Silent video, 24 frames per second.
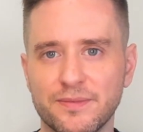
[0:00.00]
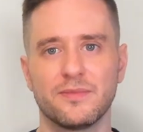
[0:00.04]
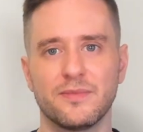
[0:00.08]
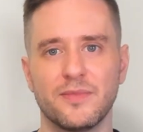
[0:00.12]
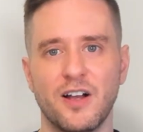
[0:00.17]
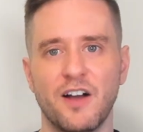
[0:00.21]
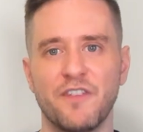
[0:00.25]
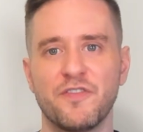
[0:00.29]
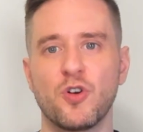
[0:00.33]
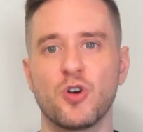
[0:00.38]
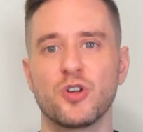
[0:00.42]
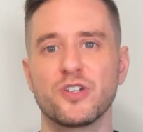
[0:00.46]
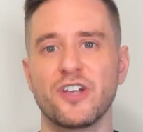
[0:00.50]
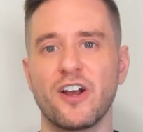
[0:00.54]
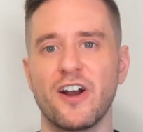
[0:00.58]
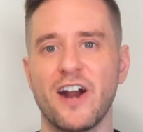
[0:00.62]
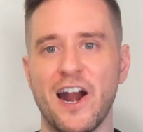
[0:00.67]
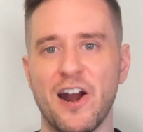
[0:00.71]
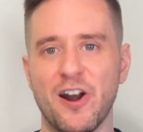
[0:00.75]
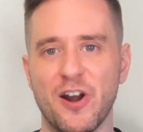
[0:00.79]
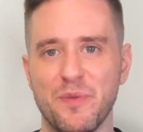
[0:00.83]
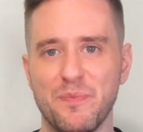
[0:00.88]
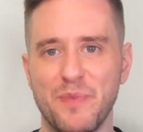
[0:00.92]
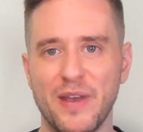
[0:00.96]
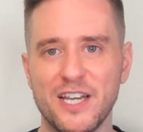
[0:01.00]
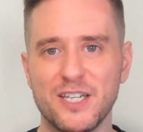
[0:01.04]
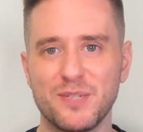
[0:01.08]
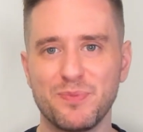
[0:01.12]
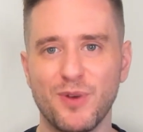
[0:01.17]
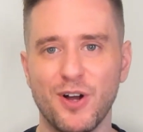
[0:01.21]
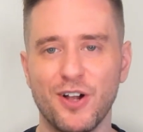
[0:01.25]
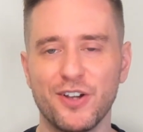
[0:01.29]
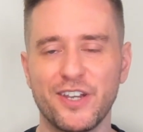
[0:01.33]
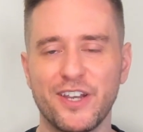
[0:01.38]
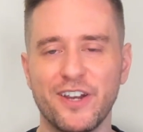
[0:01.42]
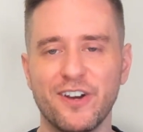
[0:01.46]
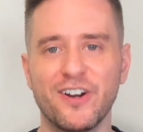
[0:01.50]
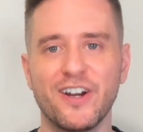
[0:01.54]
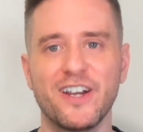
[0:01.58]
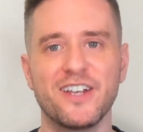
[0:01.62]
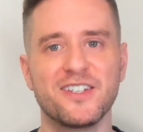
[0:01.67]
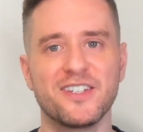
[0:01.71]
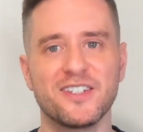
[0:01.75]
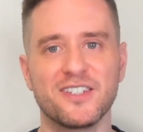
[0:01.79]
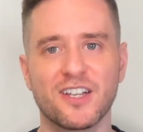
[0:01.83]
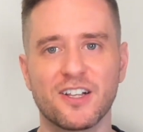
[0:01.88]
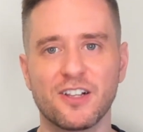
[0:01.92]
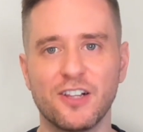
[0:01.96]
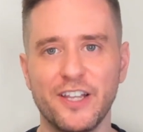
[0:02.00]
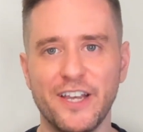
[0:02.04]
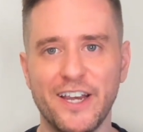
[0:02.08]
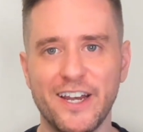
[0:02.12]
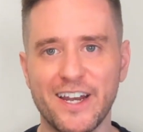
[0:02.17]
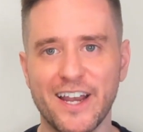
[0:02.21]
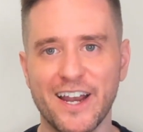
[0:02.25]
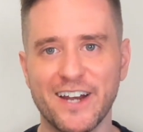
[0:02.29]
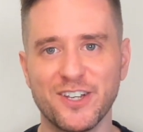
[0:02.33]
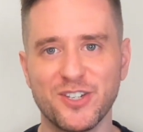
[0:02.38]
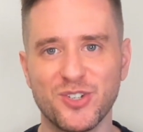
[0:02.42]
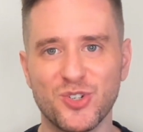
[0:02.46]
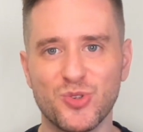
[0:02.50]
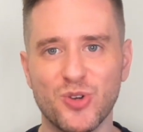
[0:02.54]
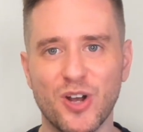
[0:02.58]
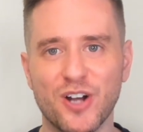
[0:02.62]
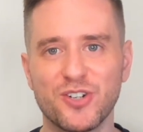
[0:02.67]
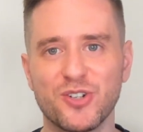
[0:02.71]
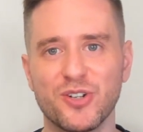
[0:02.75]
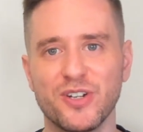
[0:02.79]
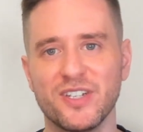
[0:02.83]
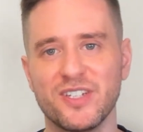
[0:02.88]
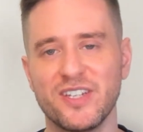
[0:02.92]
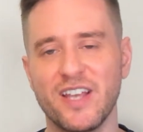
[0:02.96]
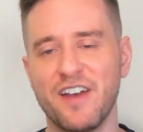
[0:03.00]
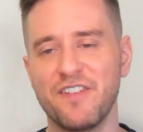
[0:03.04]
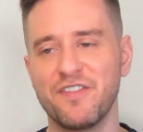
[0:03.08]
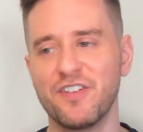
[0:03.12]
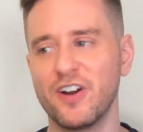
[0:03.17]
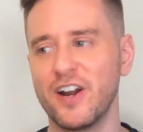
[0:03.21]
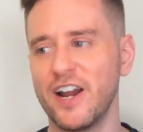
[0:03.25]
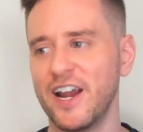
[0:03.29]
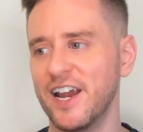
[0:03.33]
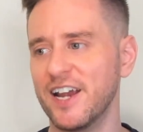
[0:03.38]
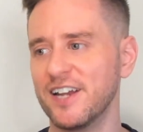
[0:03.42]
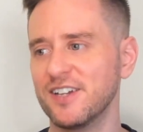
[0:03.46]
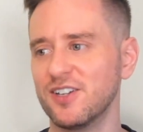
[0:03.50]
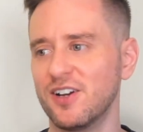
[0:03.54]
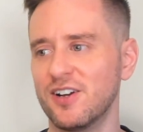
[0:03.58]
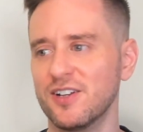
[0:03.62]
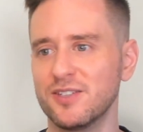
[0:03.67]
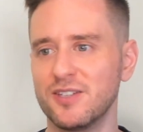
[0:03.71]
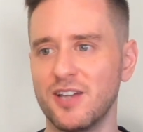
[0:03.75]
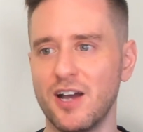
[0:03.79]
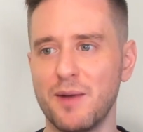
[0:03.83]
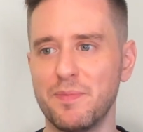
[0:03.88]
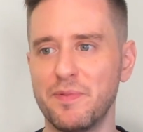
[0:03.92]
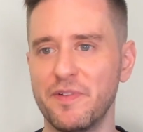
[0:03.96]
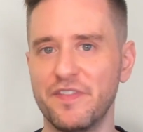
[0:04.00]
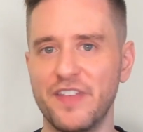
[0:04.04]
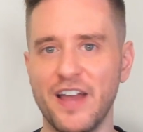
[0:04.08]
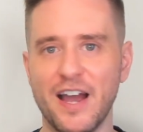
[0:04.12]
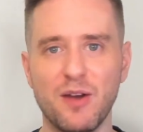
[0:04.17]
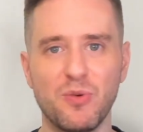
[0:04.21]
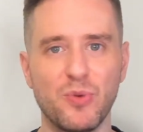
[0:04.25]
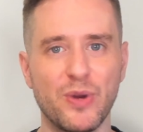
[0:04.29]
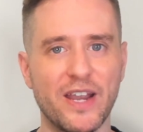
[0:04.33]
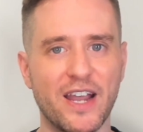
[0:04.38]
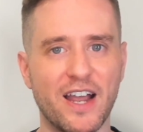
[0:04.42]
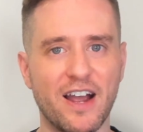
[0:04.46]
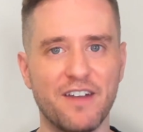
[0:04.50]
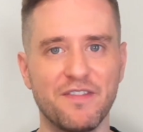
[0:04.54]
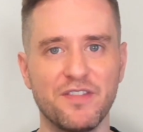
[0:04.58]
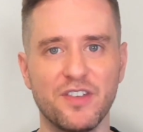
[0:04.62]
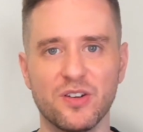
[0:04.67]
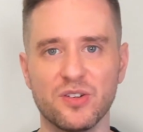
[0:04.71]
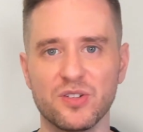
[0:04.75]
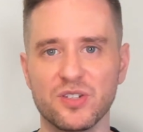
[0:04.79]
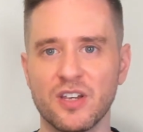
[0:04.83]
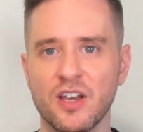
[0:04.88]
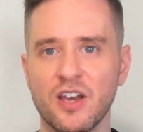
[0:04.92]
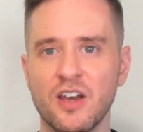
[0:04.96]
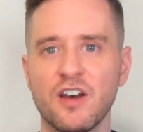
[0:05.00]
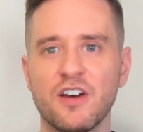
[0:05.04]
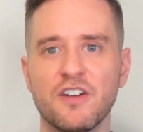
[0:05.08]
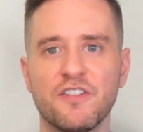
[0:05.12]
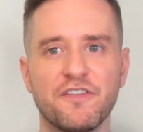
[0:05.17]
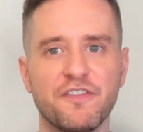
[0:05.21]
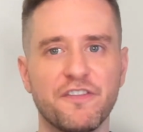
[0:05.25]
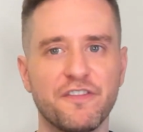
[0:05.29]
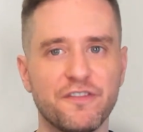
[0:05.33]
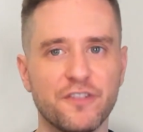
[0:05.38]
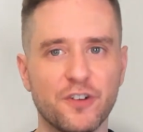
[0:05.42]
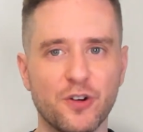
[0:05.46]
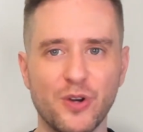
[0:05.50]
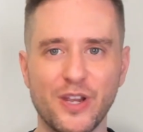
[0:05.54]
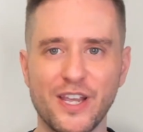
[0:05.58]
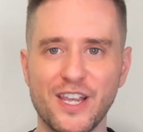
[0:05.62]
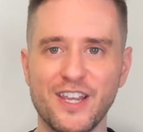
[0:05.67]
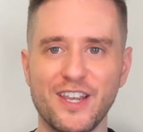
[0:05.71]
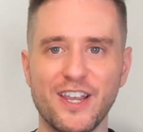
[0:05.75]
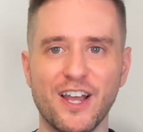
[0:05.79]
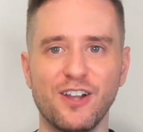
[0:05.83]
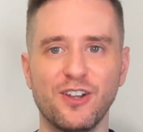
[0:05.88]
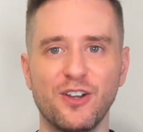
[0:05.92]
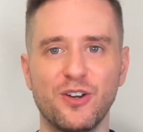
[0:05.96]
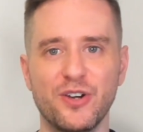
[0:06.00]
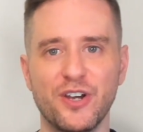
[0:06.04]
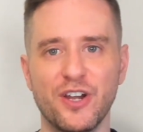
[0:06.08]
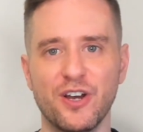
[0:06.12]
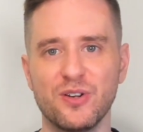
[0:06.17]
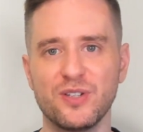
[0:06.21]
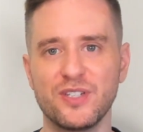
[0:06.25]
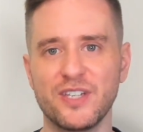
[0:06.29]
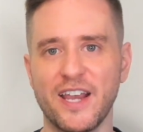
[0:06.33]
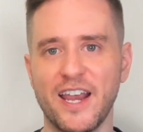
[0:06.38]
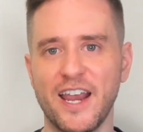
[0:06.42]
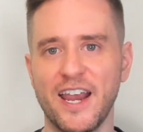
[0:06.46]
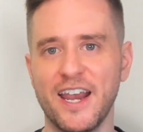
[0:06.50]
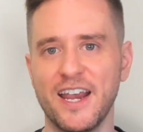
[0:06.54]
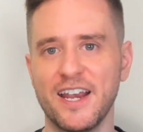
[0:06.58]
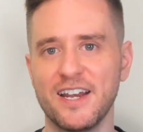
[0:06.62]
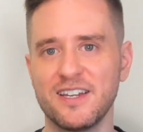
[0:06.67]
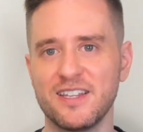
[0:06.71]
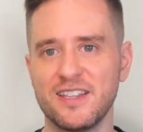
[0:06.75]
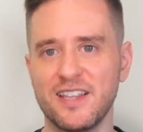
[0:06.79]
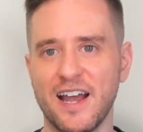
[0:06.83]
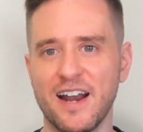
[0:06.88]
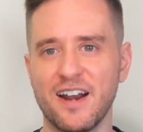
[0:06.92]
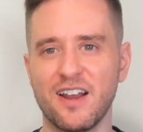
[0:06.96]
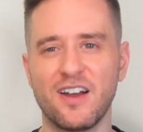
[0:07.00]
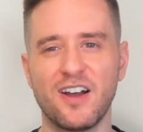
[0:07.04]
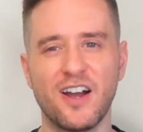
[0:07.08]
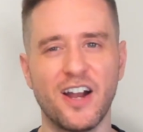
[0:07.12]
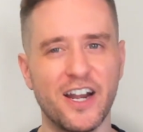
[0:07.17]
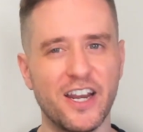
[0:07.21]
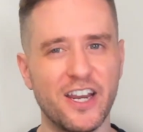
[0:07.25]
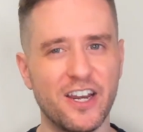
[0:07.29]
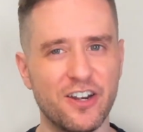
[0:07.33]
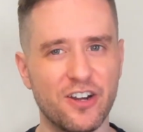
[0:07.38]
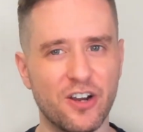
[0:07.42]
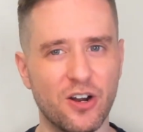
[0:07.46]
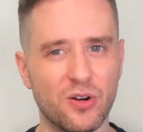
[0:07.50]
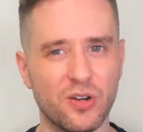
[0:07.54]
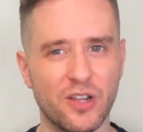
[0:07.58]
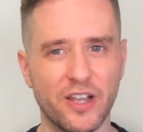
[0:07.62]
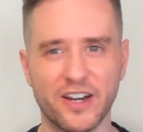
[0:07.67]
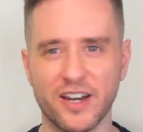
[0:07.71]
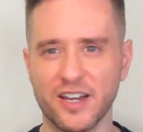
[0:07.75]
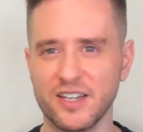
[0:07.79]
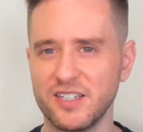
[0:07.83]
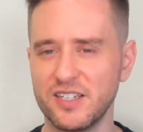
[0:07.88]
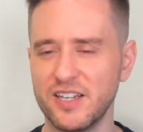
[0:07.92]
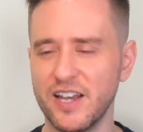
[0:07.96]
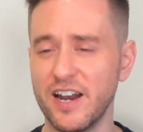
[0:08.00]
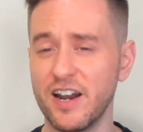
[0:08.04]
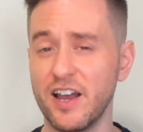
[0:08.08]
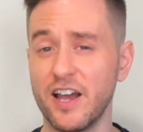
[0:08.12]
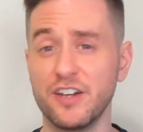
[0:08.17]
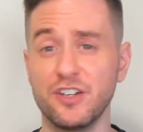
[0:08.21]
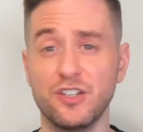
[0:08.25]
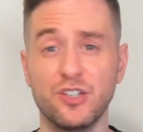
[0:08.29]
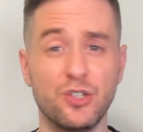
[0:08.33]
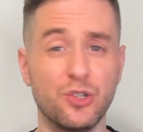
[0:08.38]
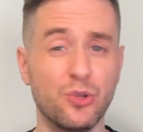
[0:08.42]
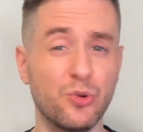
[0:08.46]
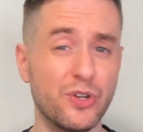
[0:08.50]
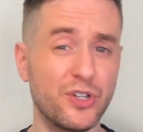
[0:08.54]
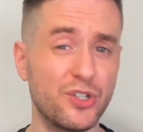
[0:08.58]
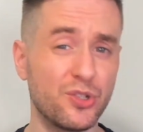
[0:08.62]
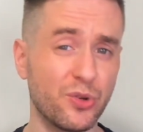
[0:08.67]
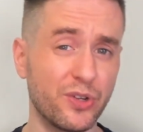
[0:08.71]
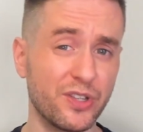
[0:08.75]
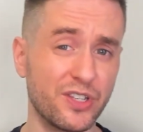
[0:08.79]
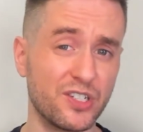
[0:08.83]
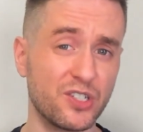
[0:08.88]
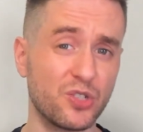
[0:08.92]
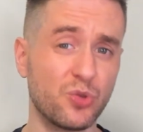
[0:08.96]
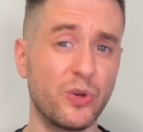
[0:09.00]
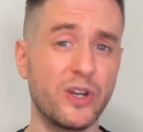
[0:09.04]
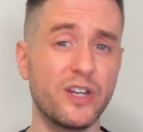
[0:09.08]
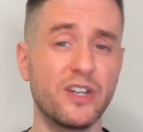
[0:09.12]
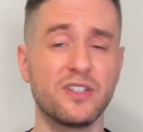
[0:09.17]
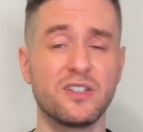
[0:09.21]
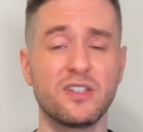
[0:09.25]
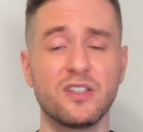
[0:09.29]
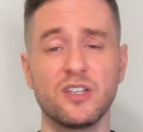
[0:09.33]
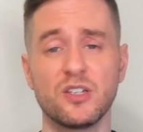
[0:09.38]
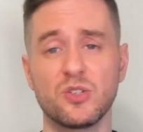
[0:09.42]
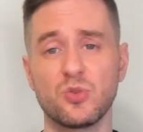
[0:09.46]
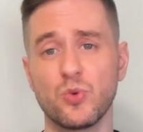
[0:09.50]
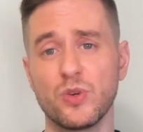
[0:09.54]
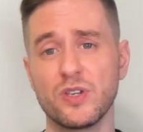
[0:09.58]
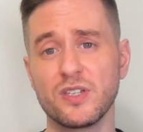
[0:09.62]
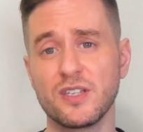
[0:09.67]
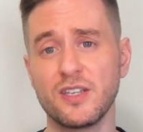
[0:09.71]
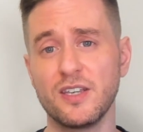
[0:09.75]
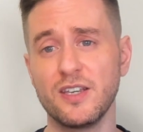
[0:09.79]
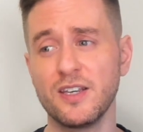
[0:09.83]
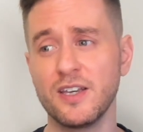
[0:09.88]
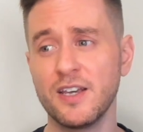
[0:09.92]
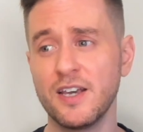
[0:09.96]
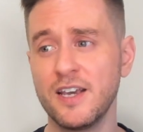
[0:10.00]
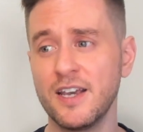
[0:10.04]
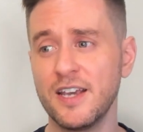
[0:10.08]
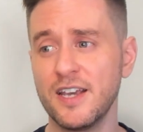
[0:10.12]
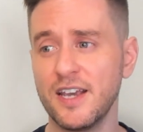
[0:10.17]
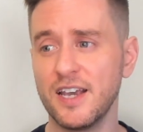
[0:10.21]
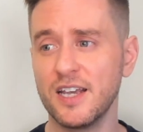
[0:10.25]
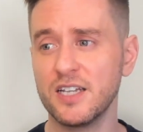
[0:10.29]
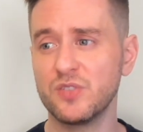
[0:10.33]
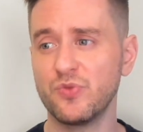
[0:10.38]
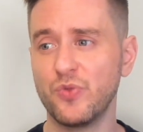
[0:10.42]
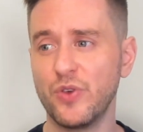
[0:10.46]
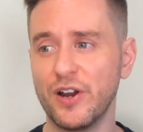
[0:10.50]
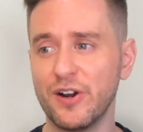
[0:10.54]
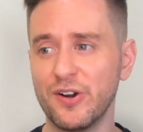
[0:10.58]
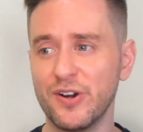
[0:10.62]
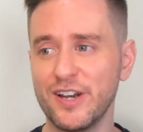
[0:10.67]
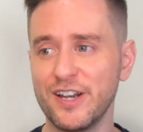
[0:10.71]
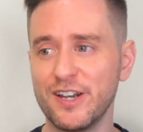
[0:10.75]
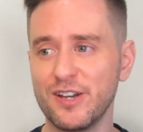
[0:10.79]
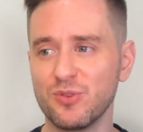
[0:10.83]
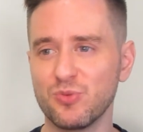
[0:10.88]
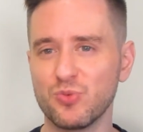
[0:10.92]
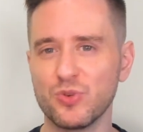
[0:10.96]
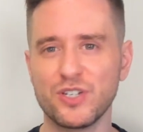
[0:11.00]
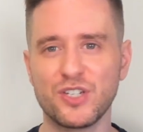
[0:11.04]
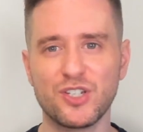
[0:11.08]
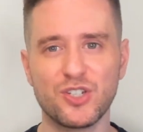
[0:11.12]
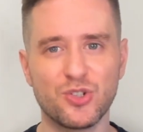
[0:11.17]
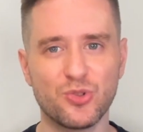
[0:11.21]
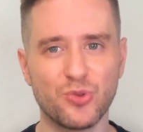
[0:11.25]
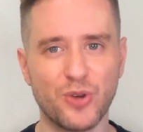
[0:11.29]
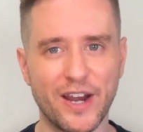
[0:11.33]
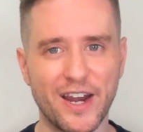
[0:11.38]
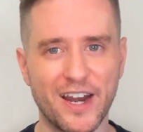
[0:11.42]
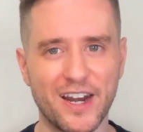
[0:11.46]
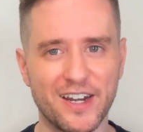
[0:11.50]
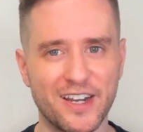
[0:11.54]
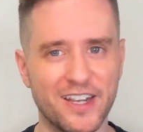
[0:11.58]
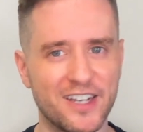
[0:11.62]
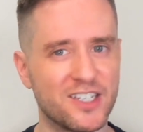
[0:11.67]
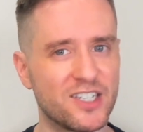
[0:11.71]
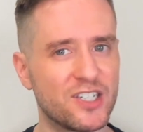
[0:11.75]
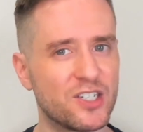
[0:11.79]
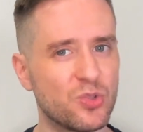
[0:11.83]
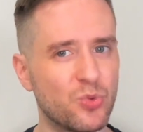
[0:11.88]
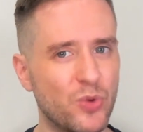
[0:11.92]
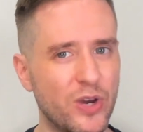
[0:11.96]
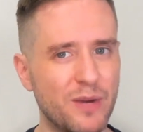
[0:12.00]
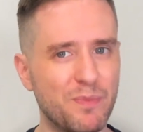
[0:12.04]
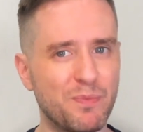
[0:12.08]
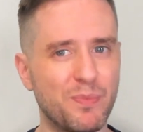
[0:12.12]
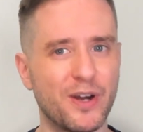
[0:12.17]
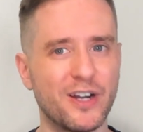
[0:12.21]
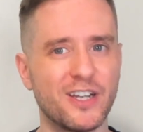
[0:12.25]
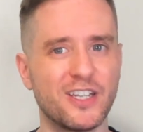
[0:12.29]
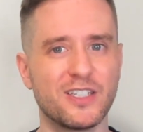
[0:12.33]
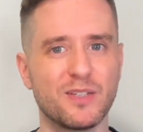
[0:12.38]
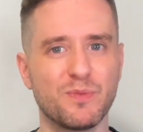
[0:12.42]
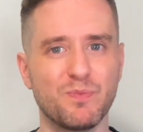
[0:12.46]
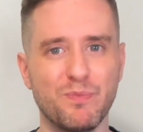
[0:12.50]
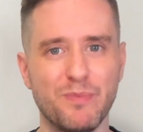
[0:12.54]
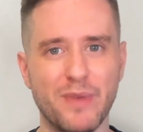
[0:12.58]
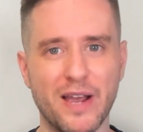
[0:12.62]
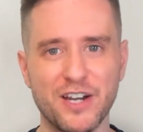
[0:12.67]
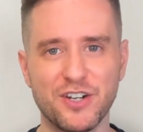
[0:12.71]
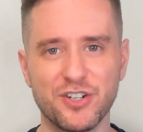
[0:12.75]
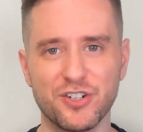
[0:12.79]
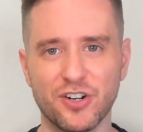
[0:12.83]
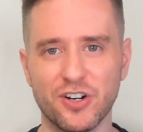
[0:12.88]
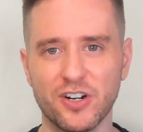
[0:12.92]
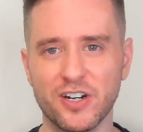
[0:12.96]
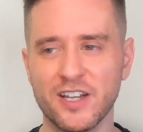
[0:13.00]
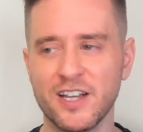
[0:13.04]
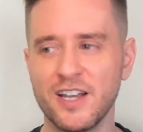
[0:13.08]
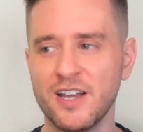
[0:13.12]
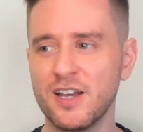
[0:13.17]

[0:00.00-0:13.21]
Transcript: Of course, our Arran base malt here is as clean and as structured as ever, and on top of that we have those fruity yellow notes and that honey note. Like I said, I do enjoy the sweetness in this whiskey. It's very restrained. It's sweet, but it's measured.